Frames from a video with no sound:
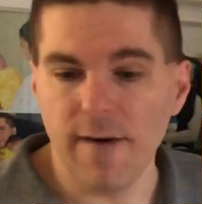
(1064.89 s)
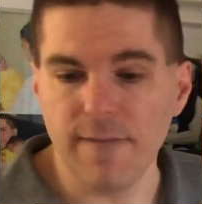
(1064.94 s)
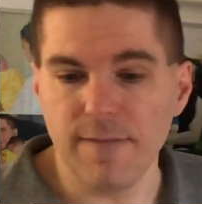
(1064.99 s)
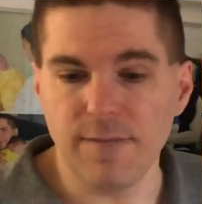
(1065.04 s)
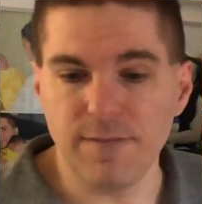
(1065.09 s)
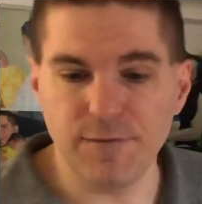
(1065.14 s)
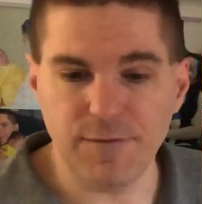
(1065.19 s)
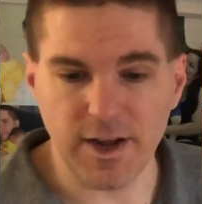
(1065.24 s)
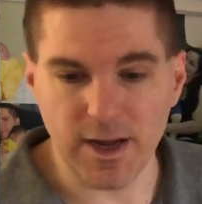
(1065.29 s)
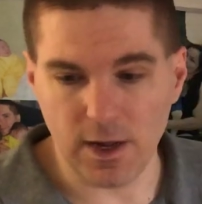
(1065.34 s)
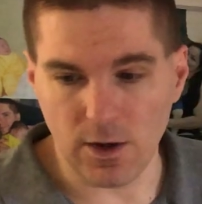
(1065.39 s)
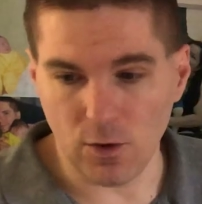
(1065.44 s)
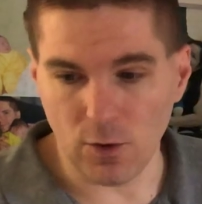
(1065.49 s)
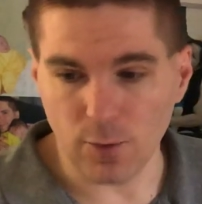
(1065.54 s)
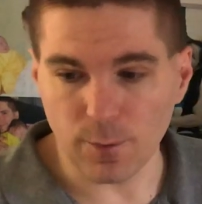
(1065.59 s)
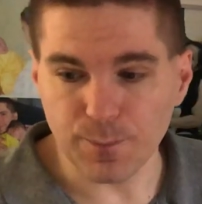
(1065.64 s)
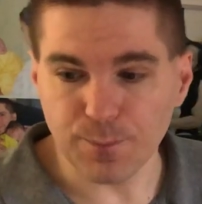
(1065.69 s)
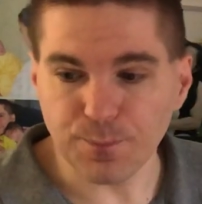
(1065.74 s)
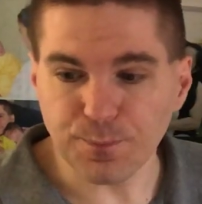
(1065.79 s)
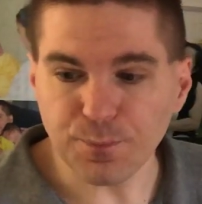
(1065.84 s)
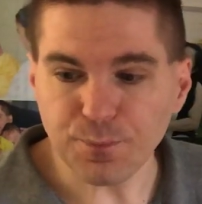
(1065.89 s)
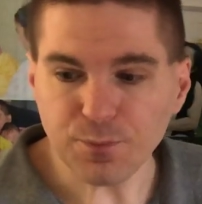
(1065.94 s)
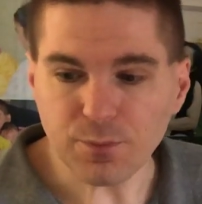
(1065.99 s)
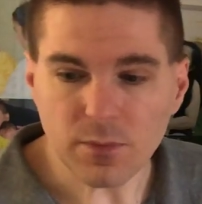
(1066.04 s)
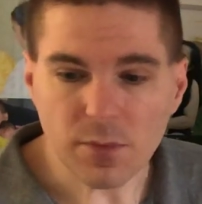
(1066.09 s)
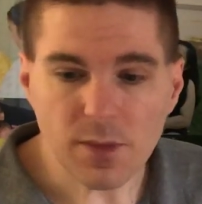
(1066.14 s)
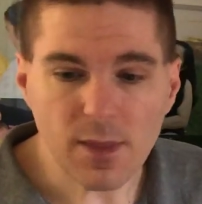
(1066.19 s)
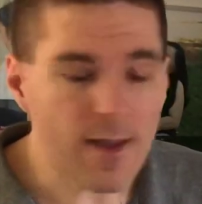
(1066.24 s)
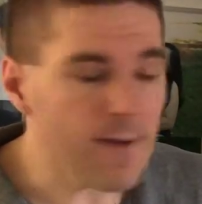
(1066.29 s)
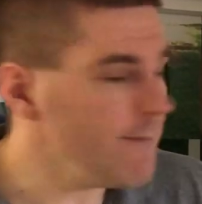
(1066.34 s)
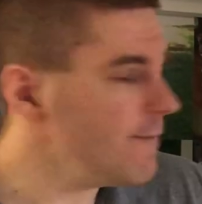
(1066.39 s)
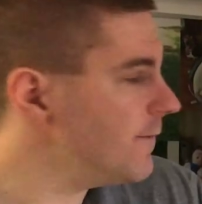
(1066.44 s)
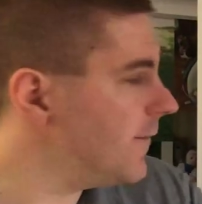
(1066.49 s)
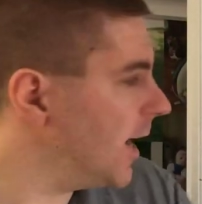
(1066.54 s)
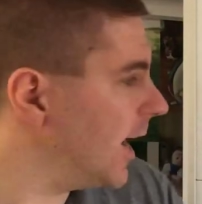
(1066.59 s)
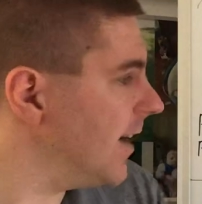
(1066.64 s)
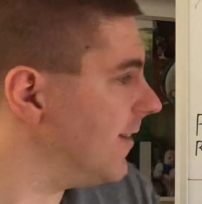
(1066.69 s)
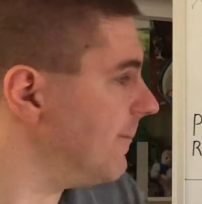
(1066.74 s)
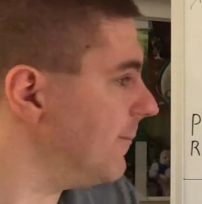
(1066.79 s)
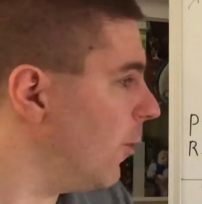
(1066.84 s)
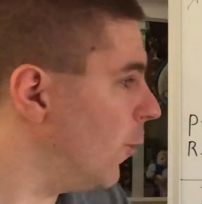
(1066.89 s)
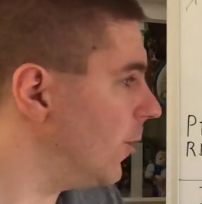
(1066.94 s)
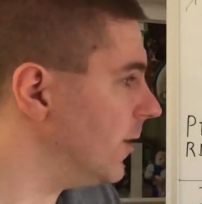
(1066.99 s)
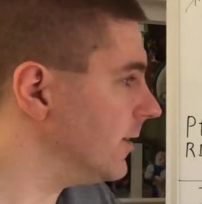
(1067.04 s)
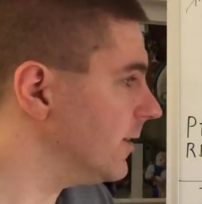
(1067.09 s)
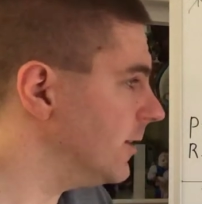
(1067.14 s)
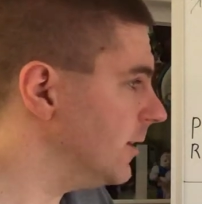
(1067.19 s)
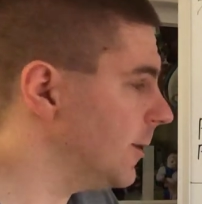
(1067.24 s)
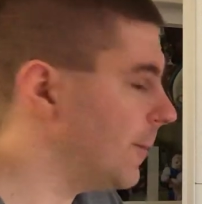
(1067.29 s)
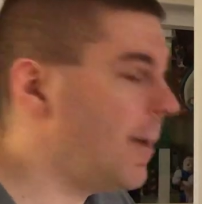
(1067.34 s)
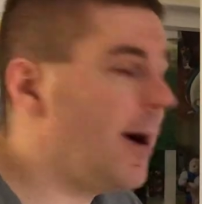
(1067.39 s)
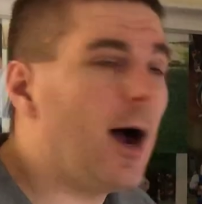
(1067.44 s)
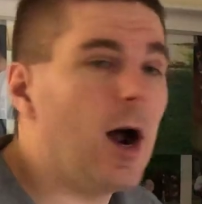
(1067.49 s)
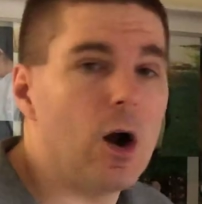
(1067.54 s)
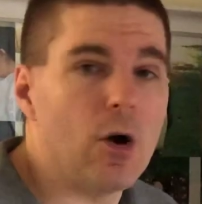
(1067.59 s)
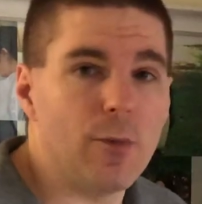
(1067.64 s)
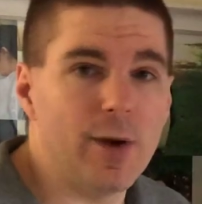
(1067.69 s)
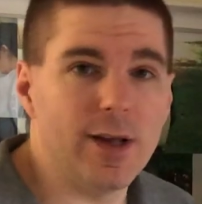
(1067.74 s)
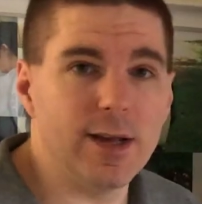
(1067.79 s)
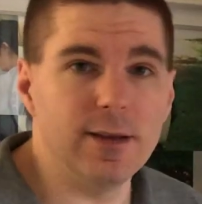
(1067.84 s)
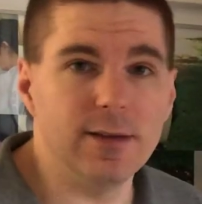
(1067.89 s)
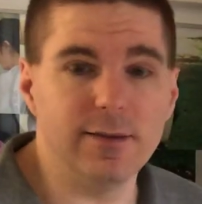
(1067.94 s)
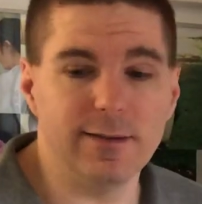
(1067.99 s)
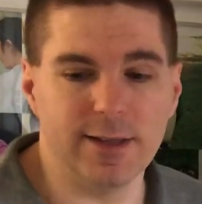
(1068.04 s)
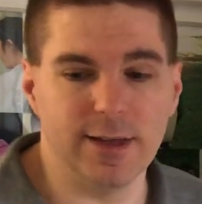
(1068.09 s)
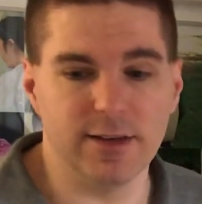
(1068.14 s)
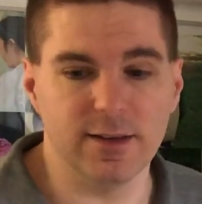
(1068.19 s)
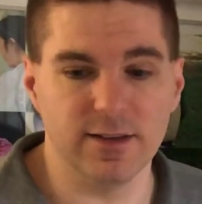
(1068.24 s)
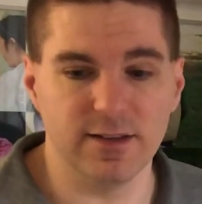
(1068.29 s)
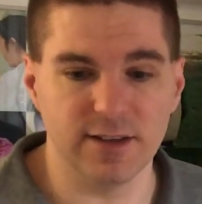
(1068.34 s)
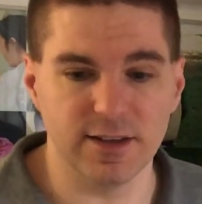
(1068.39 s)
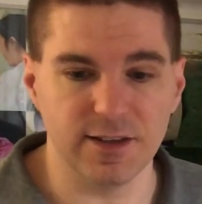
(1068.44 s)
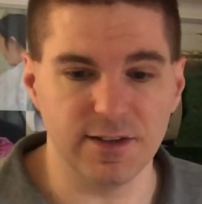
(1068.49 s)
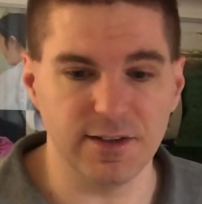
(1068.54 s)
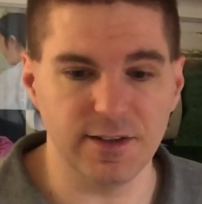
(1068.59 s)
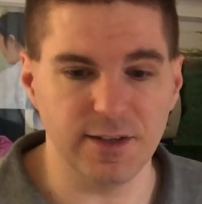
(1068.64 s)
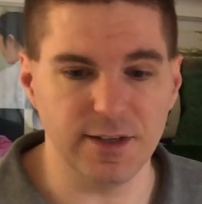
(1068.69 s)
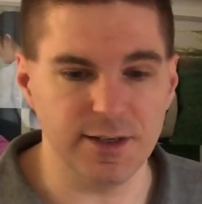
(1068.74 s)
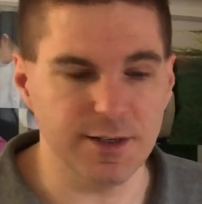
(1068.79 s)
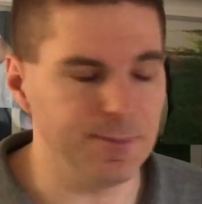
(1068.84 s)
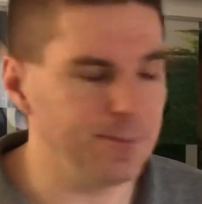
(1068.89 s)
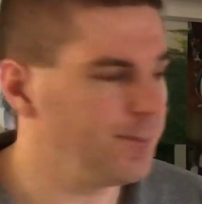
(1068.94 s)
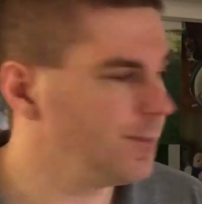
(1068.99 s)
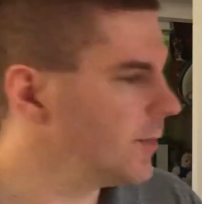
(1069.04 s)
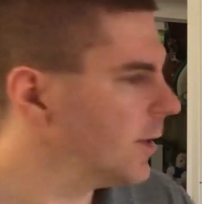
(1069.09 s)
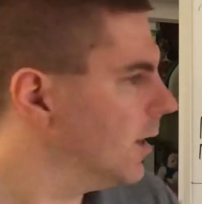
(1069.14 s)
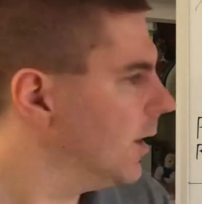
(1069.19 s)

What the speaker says: fell 5 points in the power rankings down to 16.